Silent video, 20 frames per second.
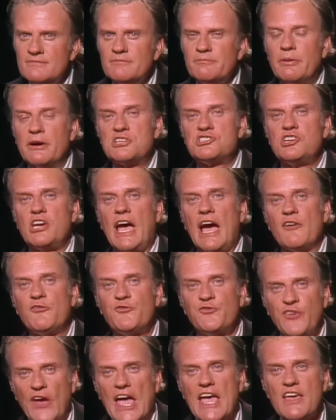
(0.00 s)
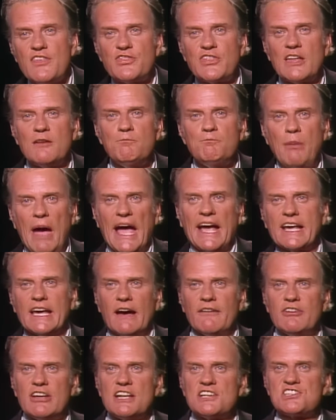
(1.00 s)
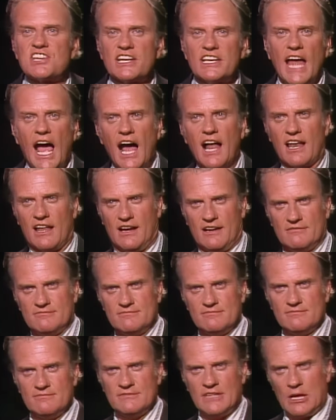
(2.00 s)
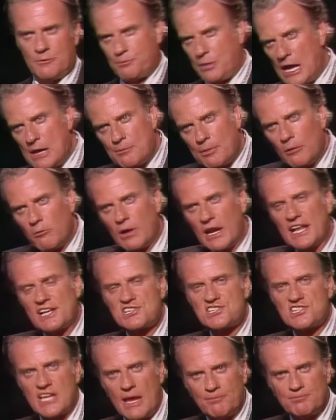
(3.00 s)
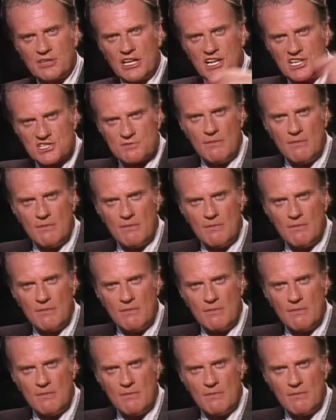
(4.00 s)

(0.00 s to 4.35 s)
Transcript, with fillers: but you have faith that back of it is a dollar, that people will accept it as